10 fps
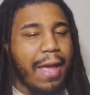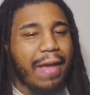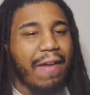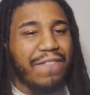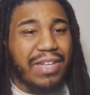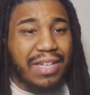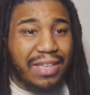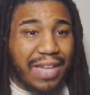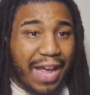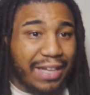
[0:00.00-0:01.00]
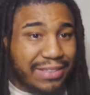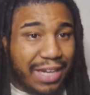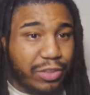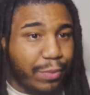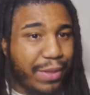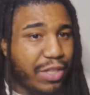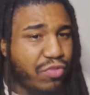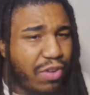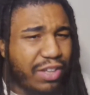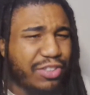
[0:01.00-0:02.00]
And I think the last guy who made
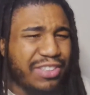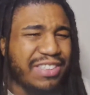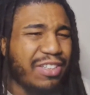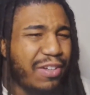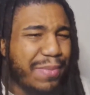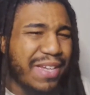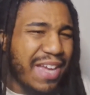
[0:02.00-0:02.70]
this roster, it's going to be